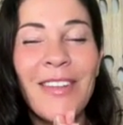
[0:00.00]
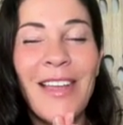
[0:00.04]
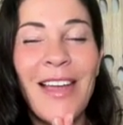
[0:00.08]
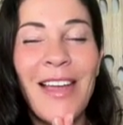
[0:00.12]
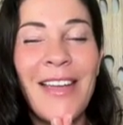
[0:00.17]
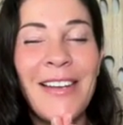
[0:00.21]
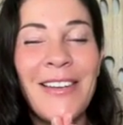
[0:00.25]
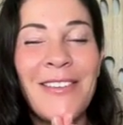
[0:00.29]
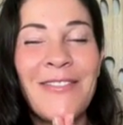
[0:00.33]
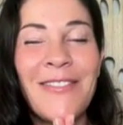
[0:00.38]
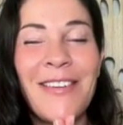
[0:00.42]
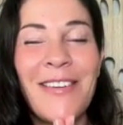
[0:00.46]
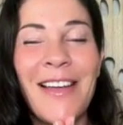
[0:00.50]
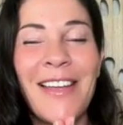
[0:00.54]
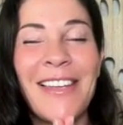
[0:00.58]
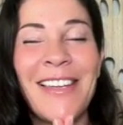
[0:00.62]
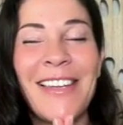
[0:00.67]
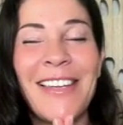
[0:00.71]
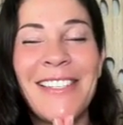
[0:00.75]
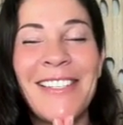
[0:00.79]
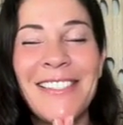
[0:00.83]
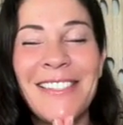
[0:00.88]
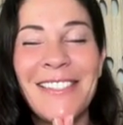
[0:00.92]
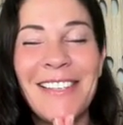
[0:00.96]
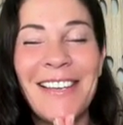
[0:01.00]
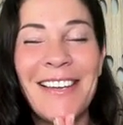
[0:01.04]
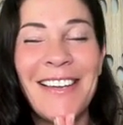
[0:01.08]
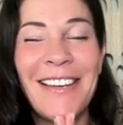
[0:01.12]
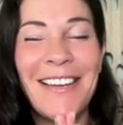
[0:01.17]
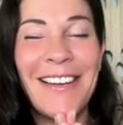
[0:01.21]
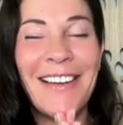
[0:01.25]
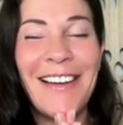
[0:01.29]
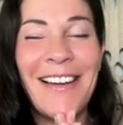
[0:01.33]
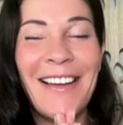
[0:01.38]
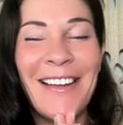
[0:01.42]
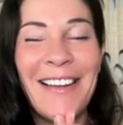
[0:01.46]
I guess
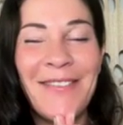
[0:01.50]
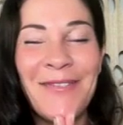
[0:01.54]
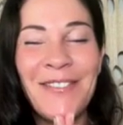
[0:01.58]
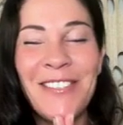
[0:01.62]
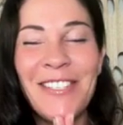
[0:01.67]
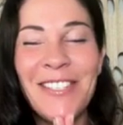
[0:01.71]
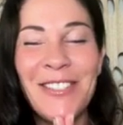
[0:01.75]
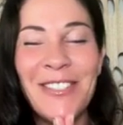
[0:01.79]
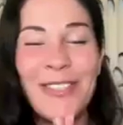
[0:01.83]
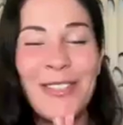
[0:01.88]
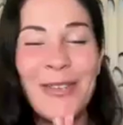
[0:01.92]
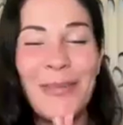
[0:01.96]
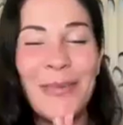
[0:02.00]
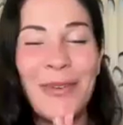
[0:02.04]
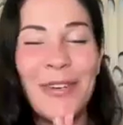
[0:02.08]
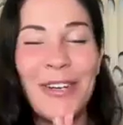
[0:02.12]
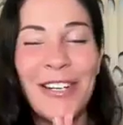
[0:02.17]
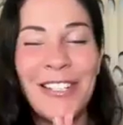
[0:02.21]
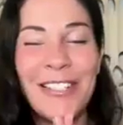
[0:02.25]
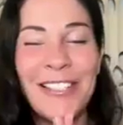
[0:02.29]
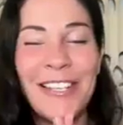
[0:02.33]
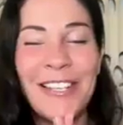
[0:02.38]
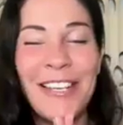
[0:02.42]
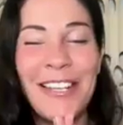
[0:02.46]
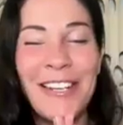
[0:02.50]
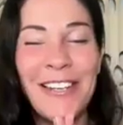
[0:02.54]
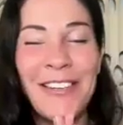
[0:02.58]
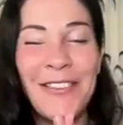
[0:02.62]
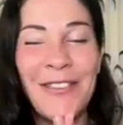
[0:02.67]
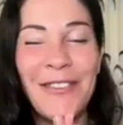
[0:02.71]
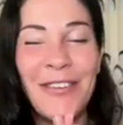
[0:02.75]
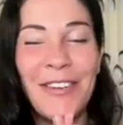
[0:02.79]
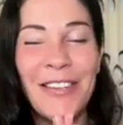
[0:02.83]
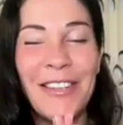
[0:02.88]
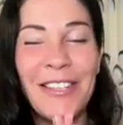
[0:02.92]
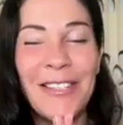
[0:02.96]
I'm just super
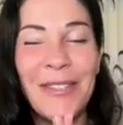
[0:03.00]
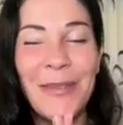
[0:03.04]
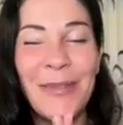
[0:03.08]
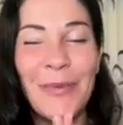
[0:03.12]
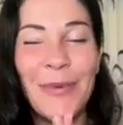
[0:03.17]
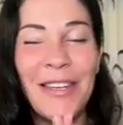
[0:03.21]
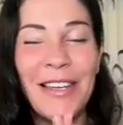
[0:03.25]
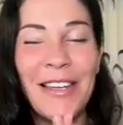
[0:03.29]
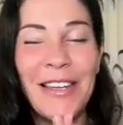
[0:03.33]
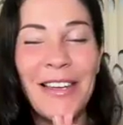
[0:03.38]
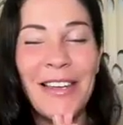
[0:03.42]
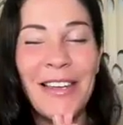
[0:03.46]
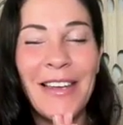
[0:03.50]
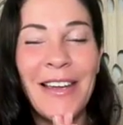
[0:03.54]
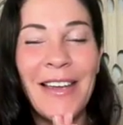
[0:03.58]
excited for this week.